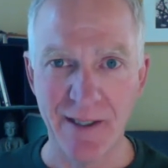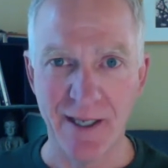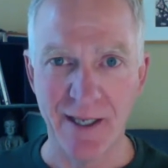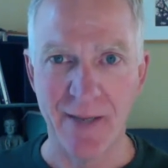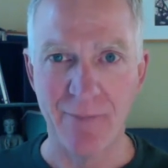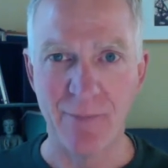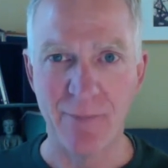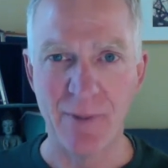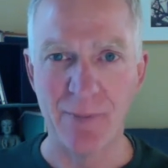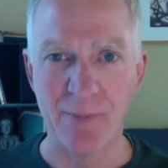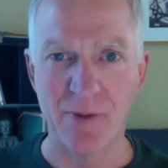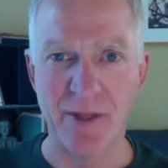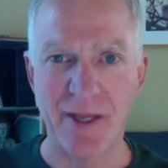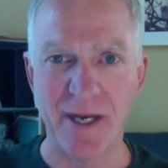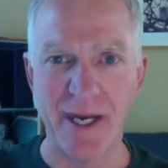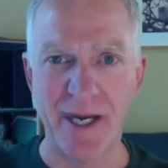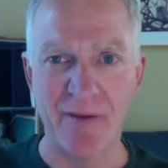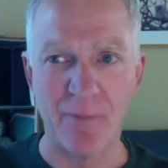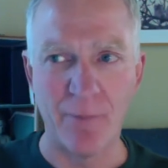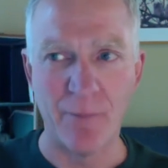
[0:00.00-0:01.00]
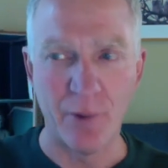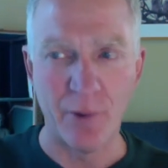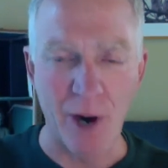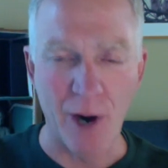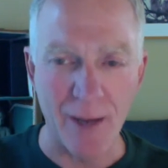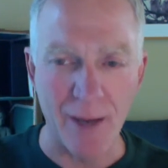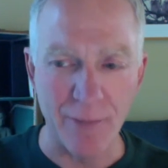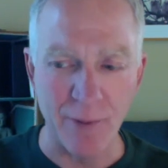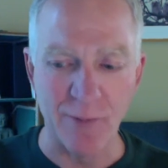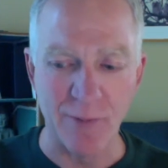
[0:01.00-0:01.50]
and people that have
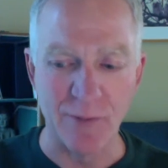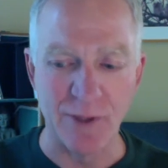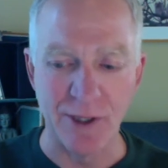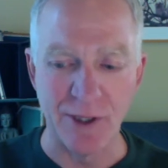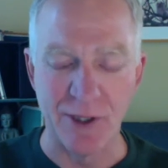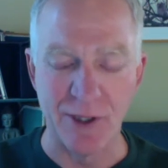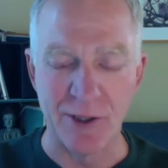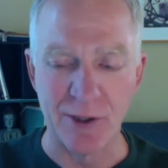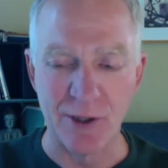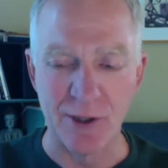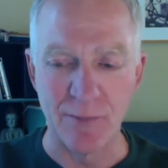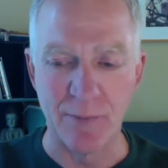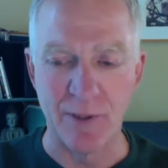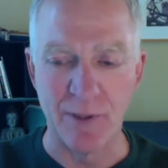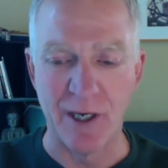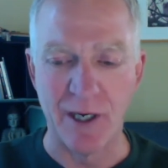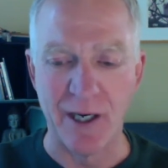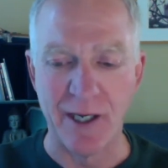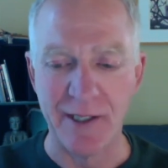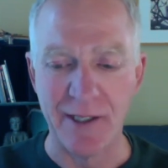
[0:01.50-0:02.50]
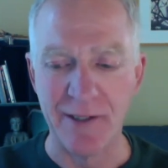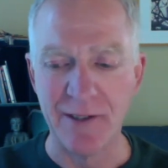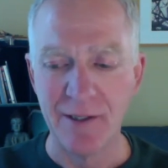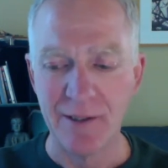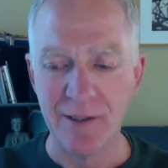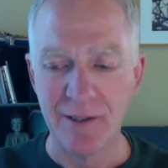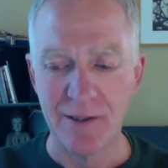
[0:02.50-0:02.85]
problems in their spine,